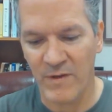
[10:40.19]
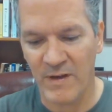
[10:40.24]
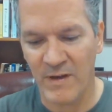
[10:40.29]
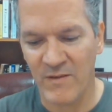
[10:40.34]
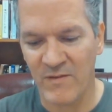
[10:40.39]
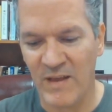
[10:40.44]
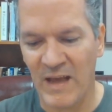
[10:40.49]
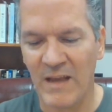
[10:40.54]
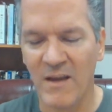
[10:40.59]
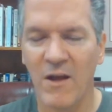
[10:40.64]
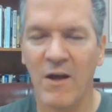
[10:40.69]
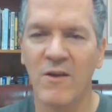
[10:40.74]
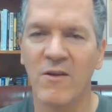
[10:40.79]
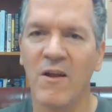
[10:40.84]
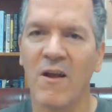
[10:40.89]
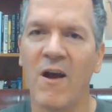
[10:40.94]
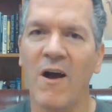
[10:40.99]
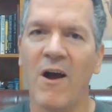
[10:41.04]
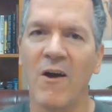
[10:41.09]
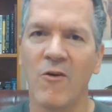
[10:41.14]
And is that
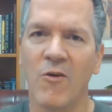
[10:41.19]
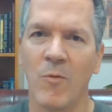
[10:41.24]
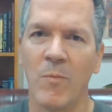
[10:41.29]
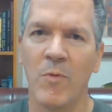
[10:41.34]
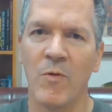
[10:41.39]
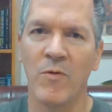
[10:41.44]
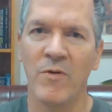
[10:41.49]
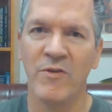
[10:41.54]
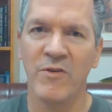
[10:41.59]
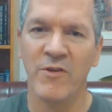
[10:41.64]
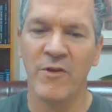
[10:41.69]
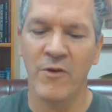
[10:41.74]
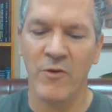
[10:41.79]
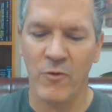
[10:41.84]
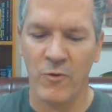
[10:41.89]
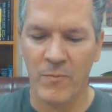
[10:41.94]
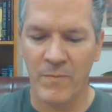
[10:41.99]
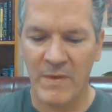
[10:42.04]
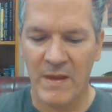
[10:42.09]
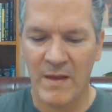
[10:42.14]
unconquerable in
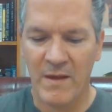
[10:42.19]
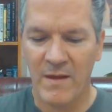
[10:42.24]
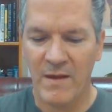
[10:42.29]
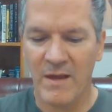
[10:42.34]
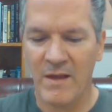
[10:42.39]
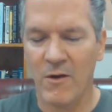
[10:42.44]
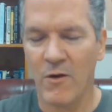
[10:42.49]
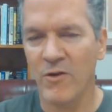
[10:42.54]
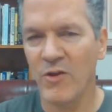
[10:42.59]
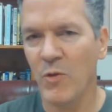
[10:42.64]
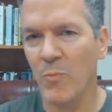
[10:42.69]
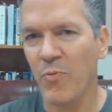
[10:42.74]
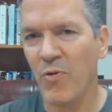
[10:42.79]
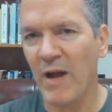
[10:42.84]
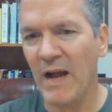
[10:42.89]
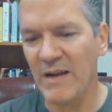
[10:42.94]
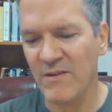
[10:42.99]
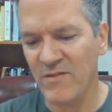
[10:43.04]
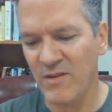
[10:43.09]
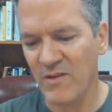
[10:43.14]
you? And are you
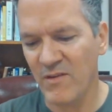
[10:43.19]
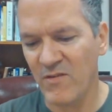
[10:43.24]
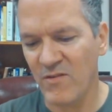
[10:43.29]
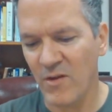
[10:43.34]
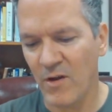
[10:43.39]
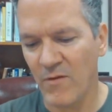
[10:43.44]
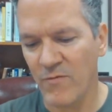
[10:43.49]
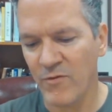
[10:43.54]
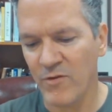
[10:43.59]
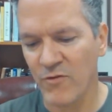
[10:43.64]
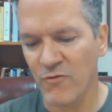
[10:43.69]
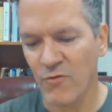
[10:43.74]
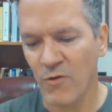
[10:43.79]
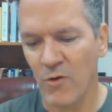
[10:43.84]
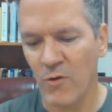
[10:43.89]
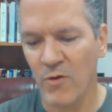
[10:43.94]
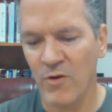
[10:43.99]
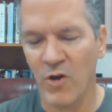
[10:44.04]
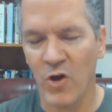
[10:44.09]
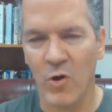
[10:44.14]
practicing
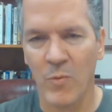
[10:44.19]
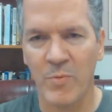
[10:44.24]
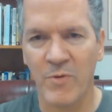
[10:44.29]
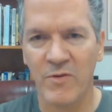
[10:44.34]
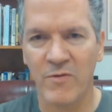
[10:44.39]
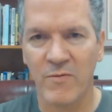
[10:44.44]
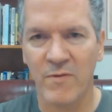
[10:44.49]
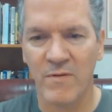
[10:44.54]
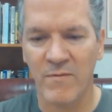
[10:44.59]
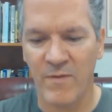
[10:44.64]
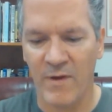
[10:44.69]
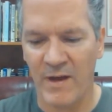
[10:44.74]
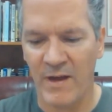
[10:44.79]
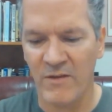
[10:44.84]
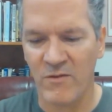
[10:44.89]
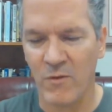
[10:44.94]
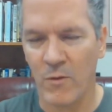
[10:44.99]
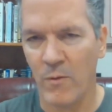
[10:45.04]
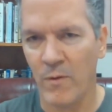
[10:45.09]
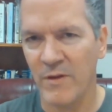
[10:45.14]
self-control and open to
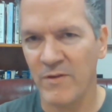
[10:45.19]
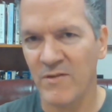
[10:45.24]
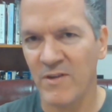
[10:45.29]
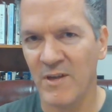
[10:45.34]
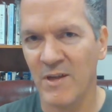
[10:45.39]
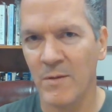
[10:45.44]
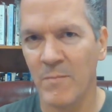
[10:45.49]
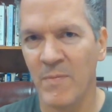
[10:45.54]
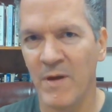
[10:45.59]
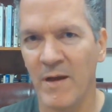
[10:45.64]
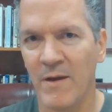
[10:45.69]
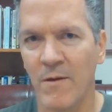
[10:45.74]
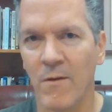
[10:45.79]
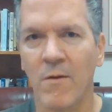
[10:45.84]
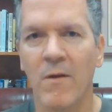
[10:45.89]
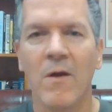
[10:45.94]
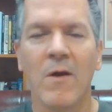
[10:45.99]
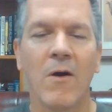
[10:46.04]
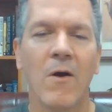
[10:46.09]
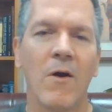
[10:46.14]
advice, always getting
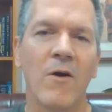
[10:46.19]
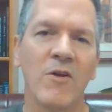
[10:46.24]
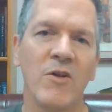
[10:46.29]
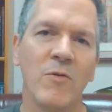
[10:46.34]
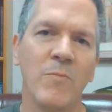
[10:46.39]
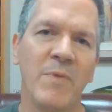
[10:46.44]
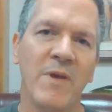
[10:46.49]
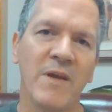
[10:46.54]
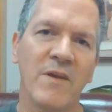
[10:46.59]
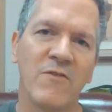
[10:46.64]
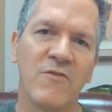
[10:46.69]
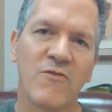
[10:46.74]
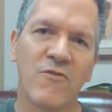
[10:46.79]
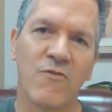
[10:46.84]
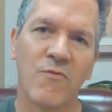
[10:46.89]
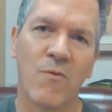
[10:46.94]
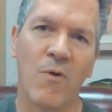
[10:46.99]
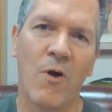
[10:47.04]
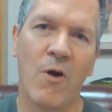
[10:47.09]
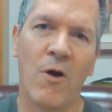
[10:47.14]
better? Are you being
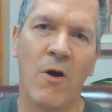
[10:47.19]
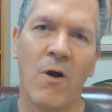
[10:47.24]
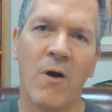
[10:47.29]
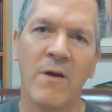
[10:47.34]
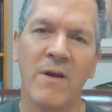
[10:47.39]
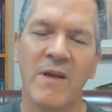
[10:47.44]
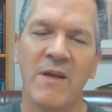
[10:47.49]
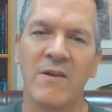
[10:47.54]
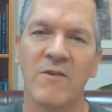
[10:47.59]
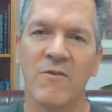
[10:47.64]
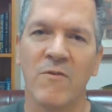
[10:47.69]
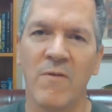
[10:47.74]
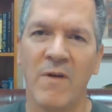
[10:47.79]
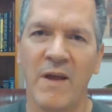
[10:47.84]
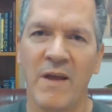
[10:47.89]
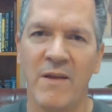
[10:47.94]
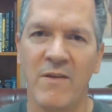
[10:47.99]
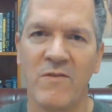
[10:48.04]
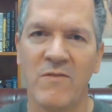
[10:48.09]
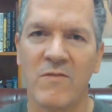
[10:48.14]
strong in
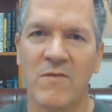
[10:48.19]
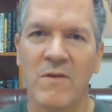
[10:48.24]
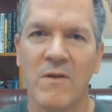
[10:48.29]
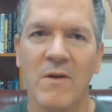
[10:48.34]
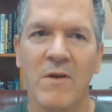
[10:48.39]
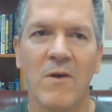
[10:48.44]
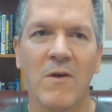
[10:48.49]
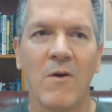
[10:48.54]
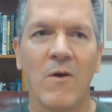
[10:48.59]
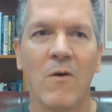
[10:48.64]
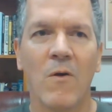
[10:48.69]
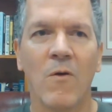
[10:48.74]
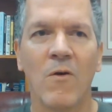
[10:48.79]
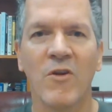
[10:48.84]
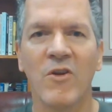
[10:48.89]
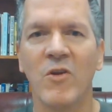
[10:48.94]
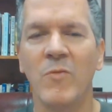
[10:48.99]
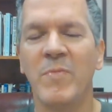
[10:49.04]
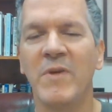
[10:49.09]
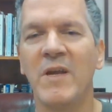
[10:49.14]
grace, or
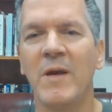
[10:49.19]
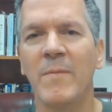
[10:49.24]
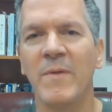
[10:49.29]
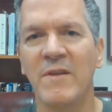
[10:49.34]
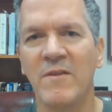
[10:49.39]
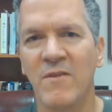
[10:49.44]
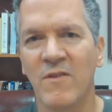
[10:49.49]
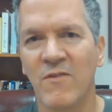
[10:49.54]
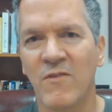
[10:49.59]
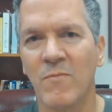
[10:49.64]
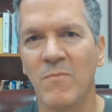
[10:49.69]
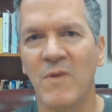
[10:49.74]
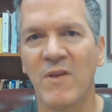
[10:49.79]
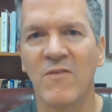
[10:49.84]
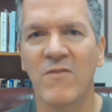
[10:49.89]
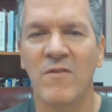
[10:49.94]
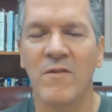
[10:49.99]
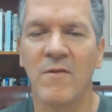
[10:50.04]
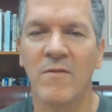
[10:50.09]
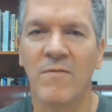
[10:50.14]
are you becoming
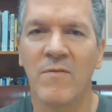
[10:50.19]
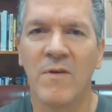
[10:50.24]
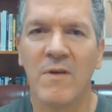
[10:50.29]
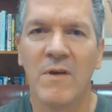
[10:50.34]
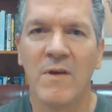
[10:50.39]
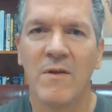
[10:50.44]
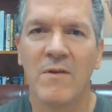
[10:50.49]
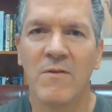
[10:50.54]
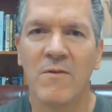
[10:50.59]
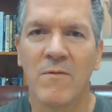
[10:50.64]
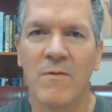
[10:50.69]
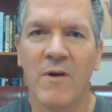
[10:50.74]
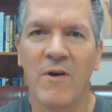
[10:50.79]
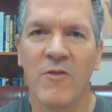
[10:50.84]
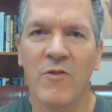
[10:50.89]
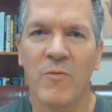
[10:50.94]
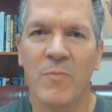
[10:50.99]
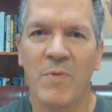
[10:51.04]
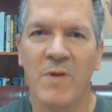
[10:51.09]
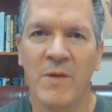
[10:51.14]
dismissive to
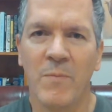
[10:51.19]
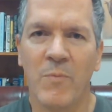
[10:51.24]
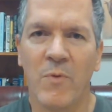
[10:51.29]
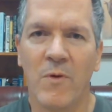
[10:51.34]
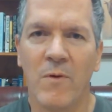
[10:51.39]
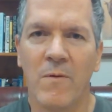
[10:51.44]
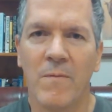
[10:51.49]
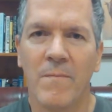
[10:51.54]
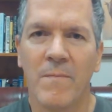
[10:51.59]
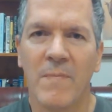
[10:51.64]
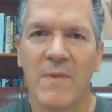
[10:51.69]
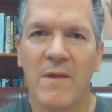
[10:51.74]
other people?